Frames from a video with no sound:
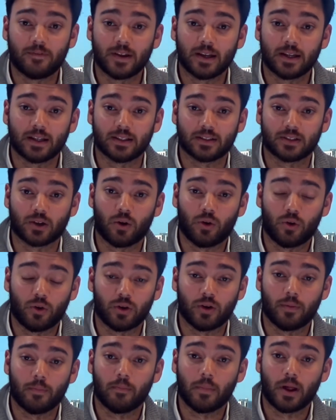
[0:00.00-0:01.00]
figures
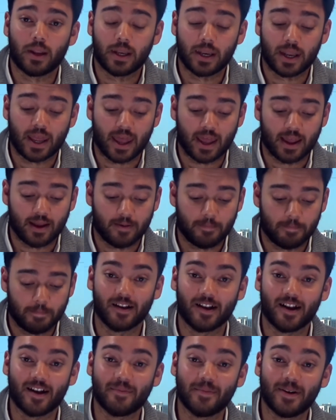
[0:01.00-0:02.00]
on Monday.
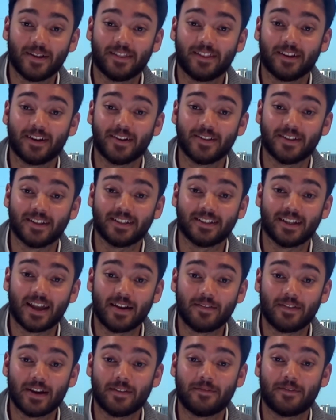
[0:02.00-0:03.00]
A month ago, the
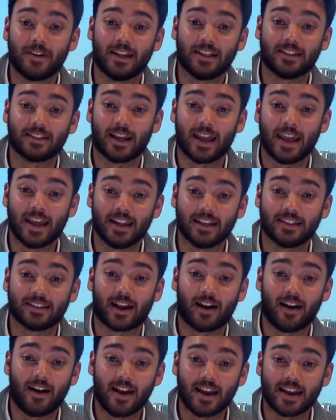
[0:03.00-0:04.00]
survey hit its, hit its
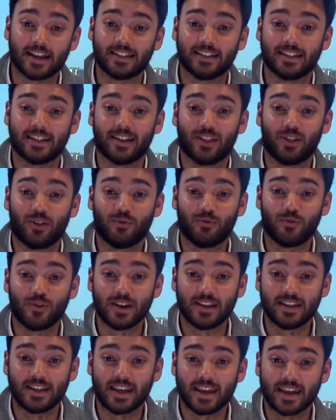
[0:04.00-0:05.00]
highest in
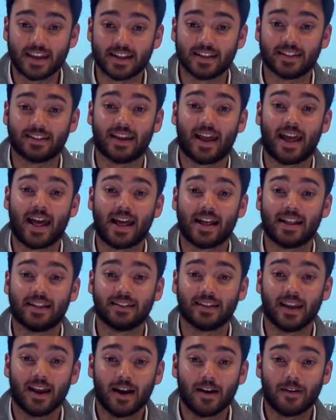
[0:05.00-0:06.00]
three years
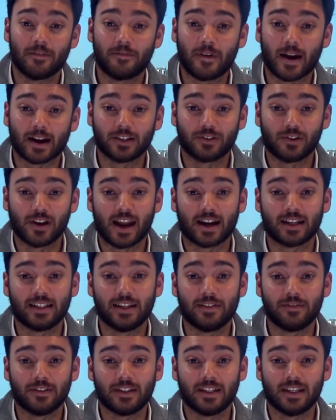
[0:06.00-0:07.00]
as factory
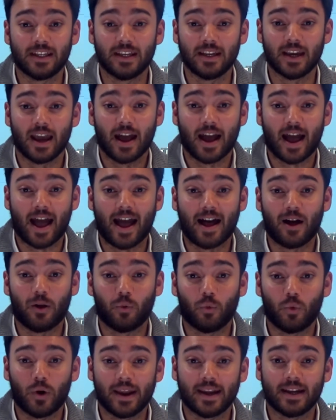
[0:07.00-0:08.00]
activity
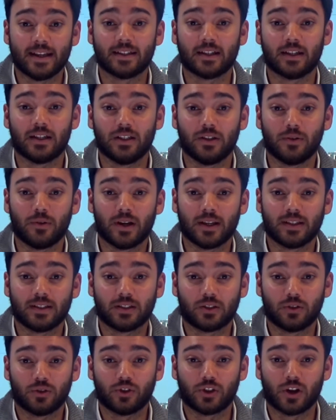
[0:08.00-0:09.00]
outweighed
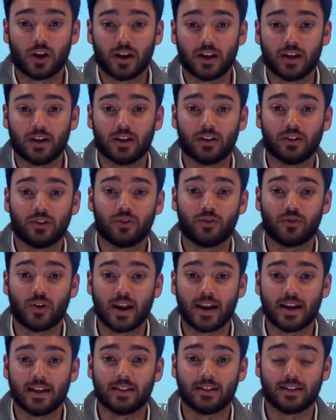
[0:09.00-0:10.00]
US-China
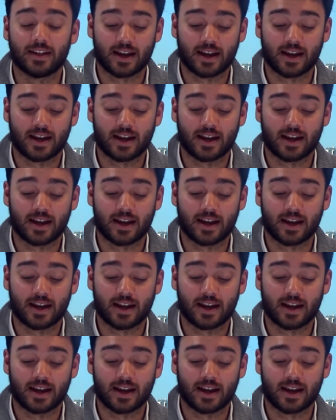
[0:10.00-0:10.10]
trade